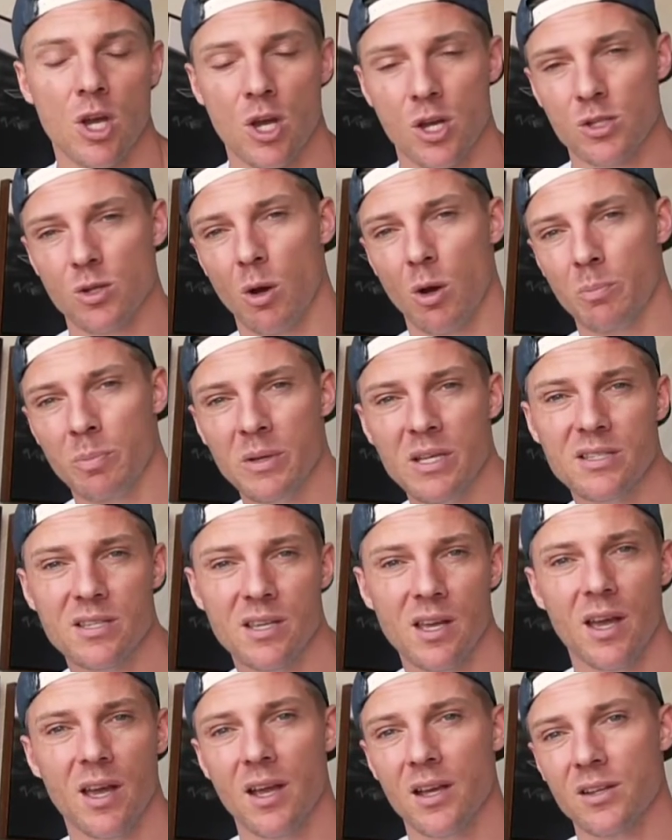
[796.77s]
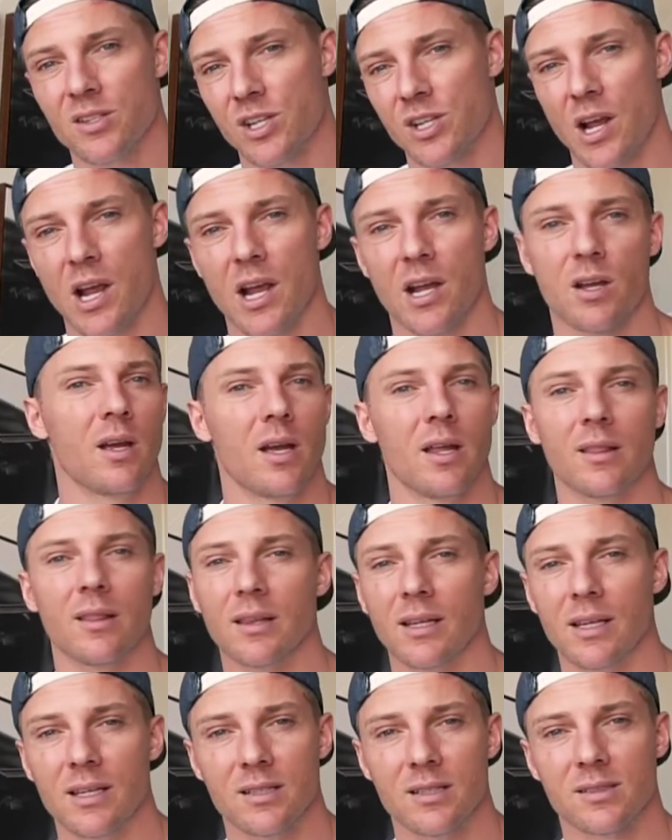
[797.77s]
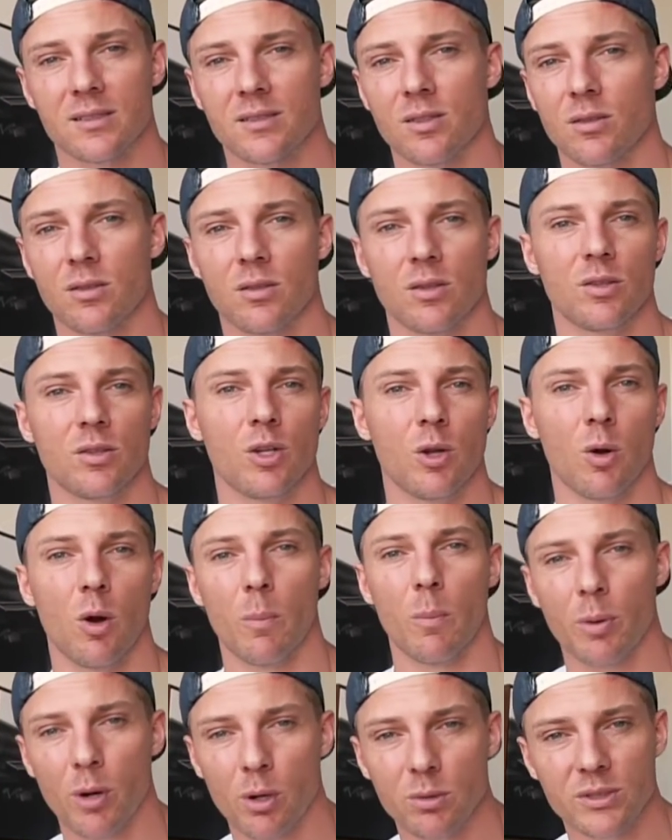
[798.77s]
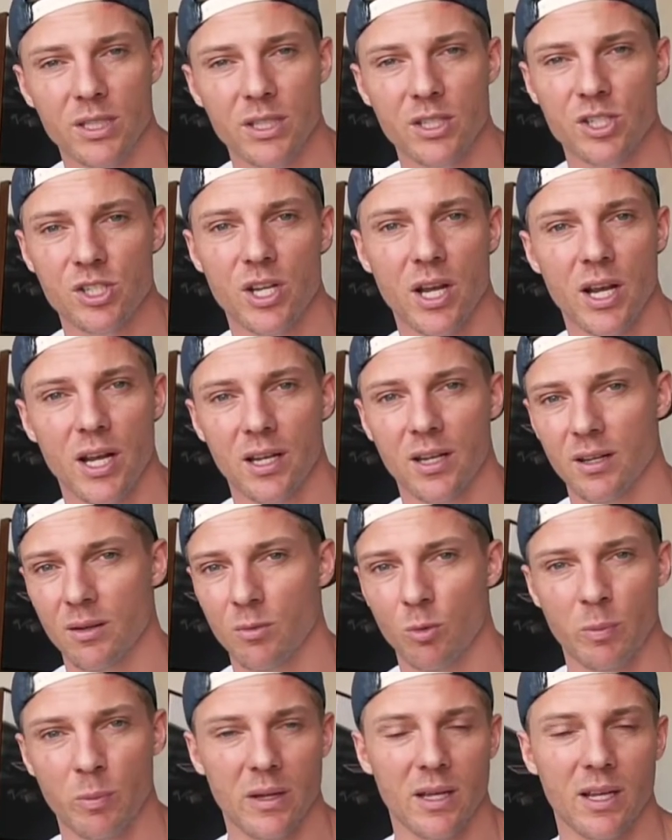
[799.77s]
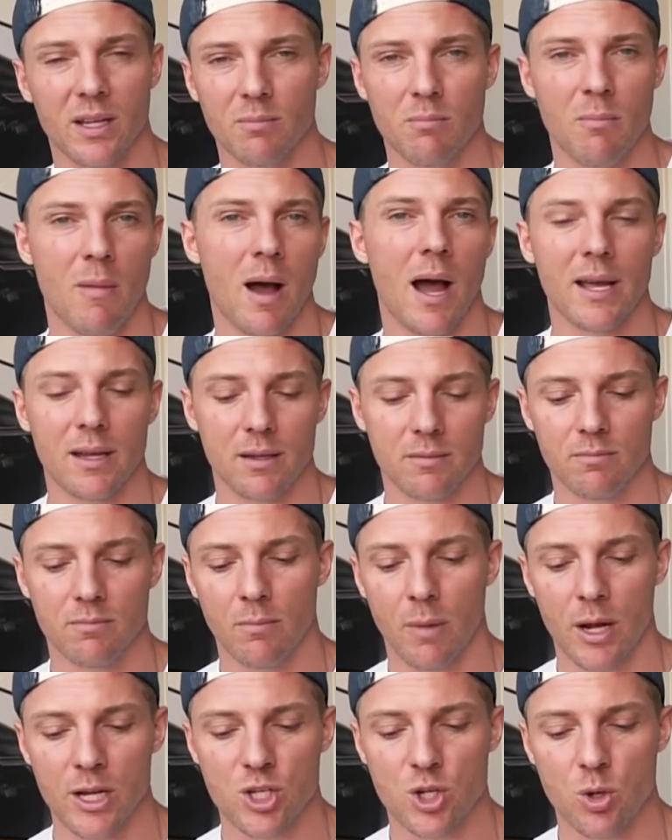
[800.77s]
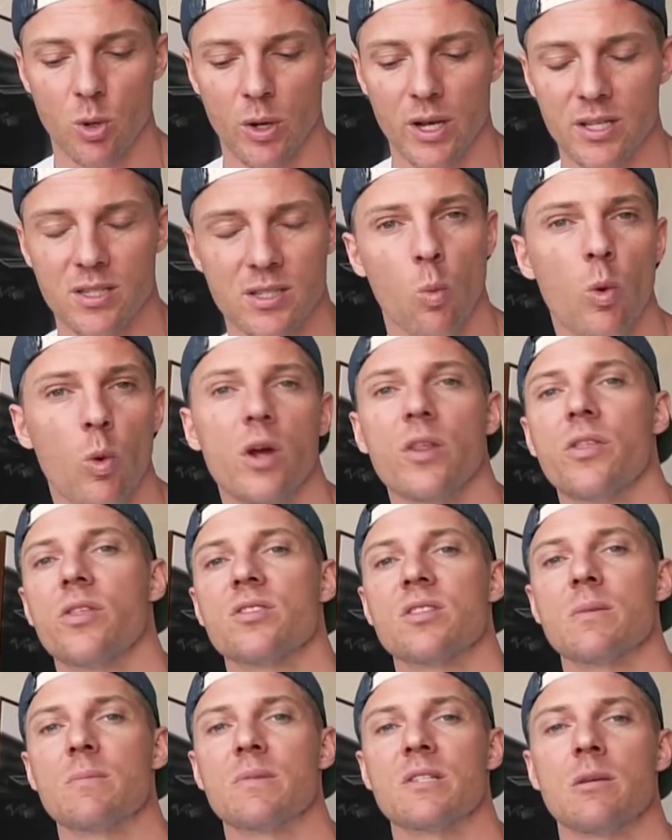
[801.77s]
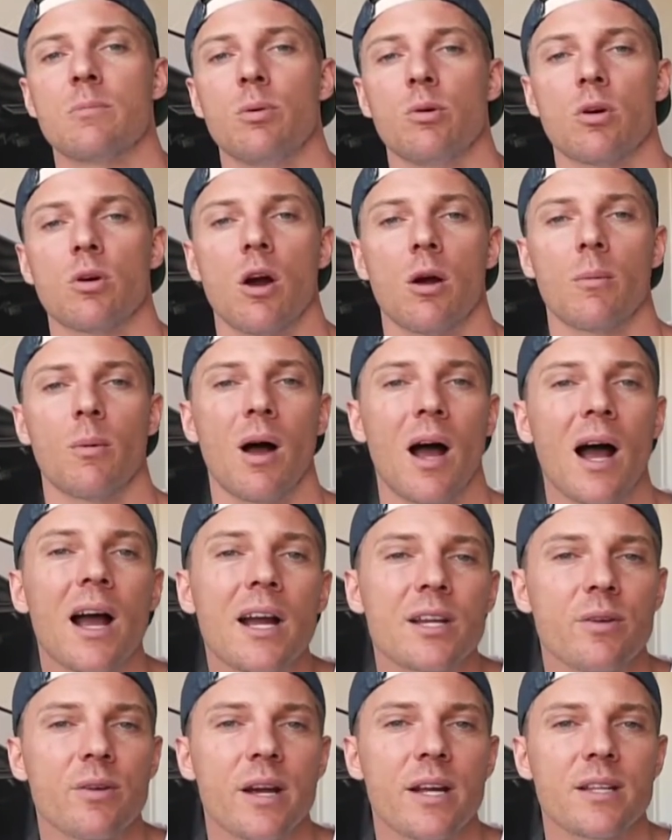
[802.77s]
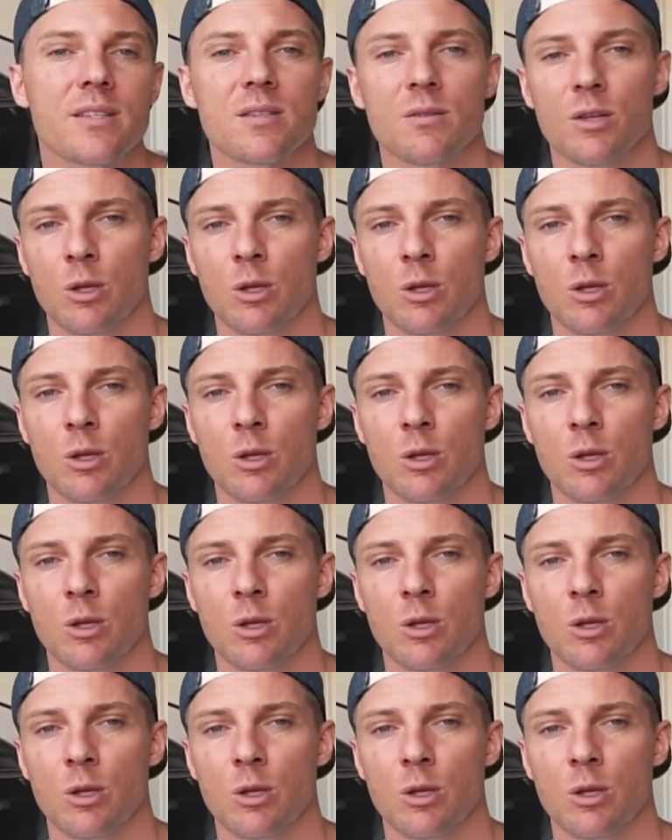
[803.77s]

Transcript: So a BCAA shake, at least, a protein shake would be my choice with some simple carbohydrates.